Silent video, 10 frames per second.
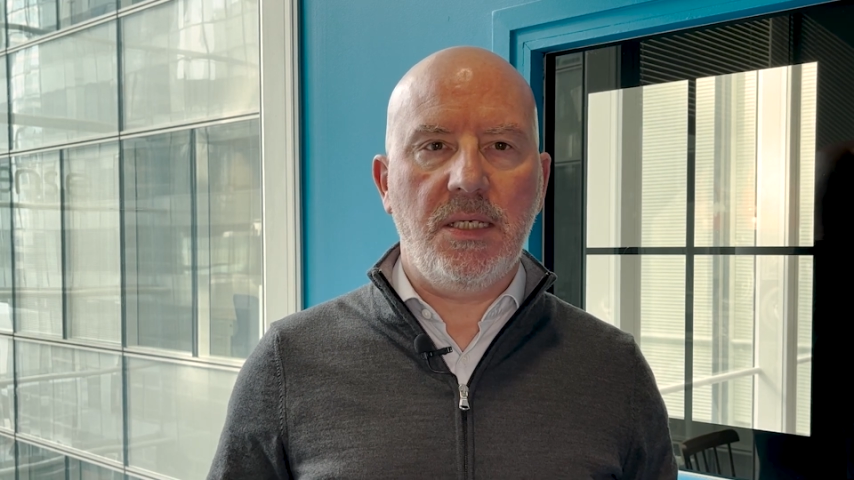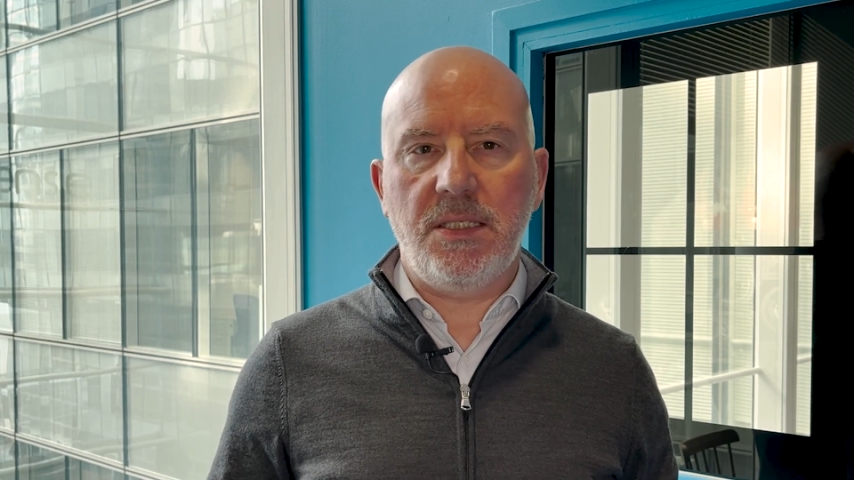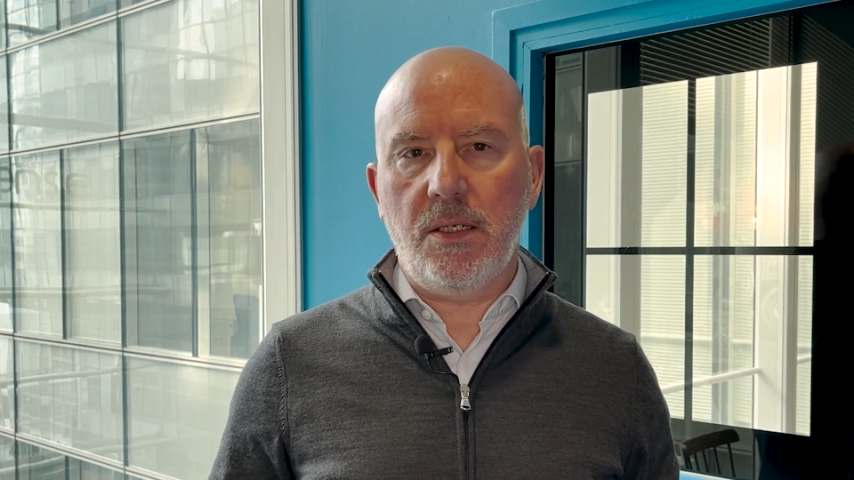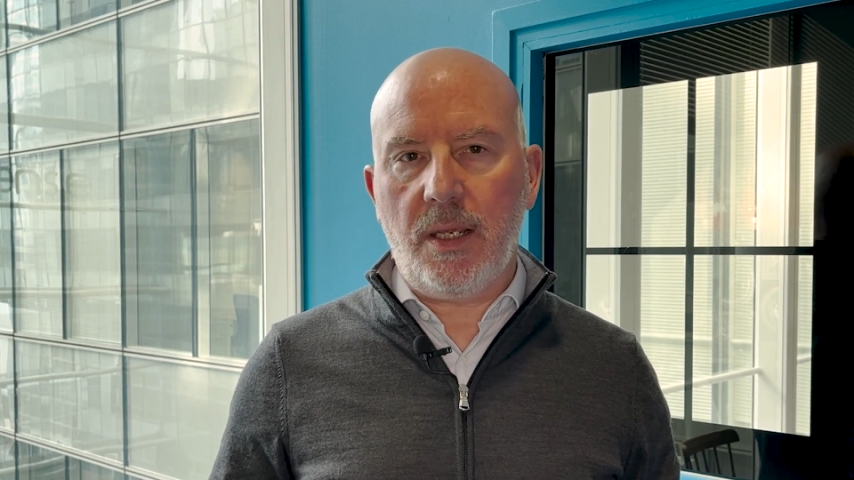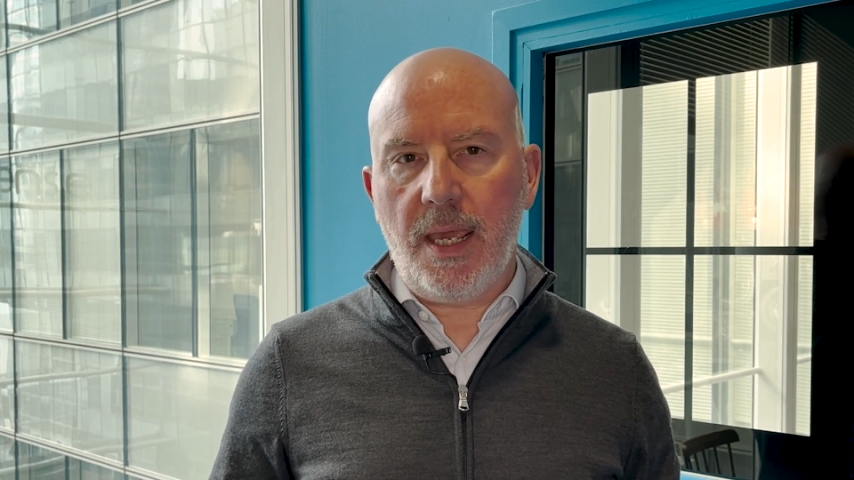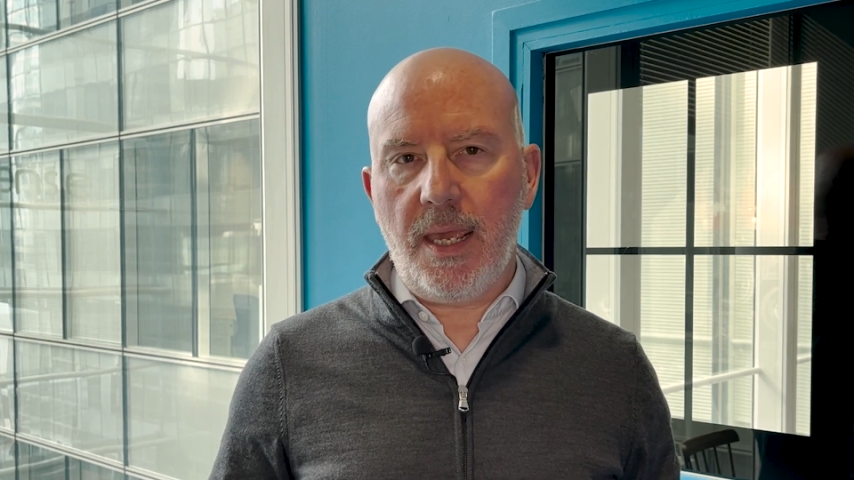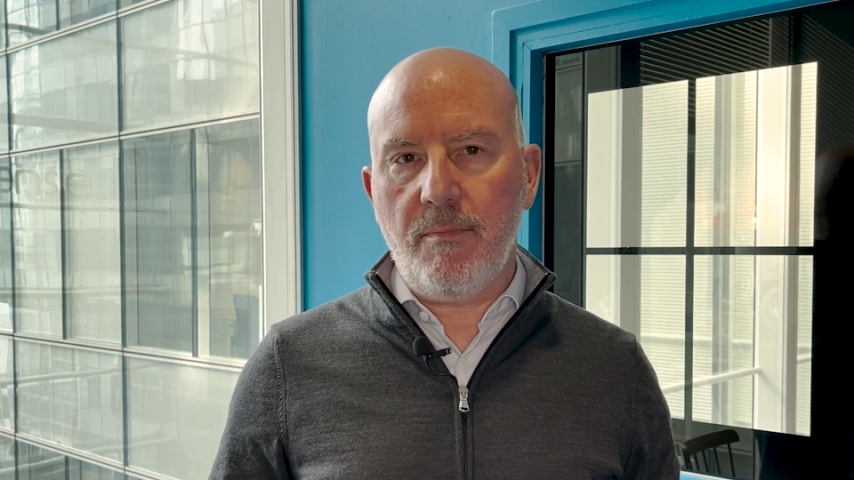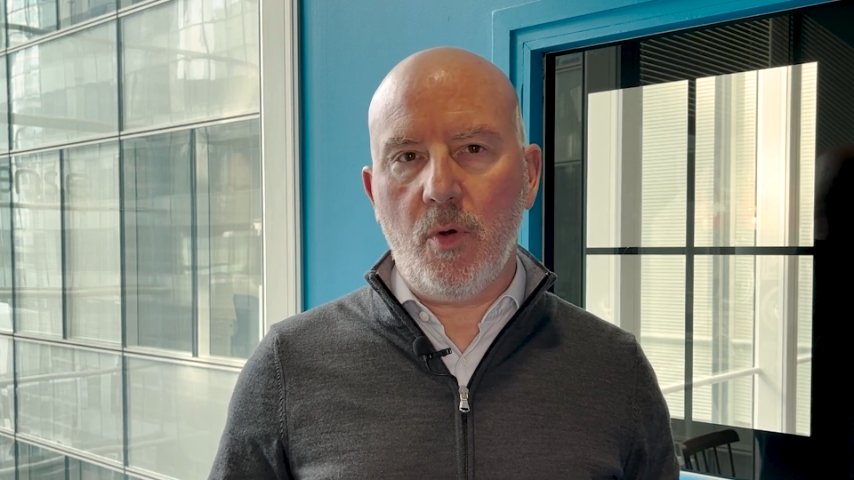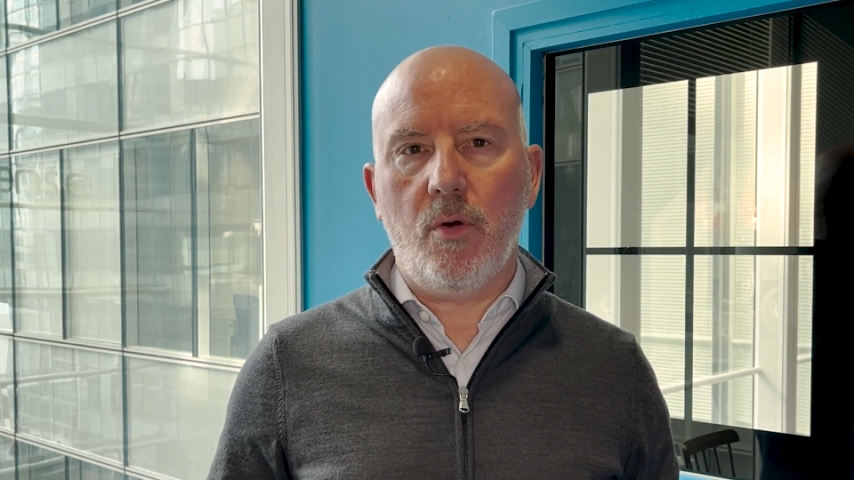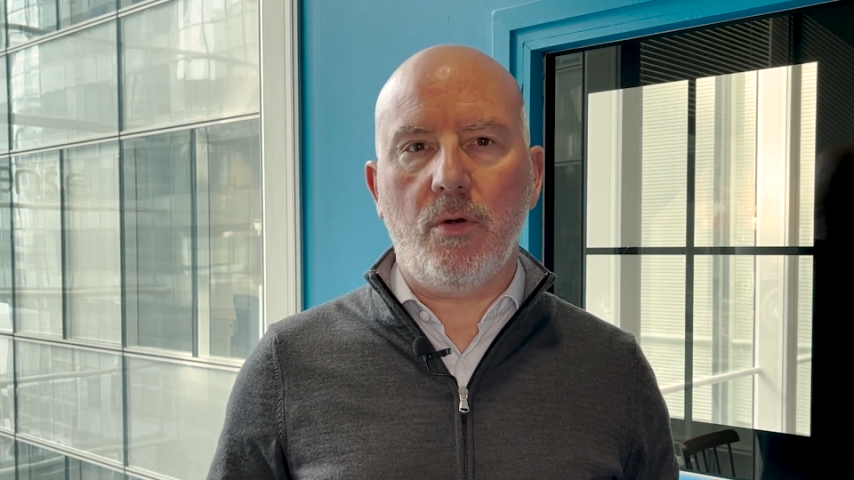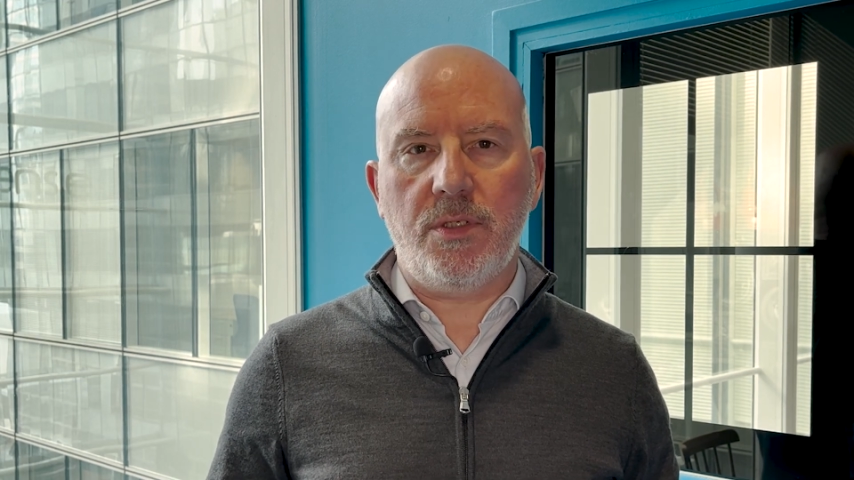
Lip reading: as in a game or a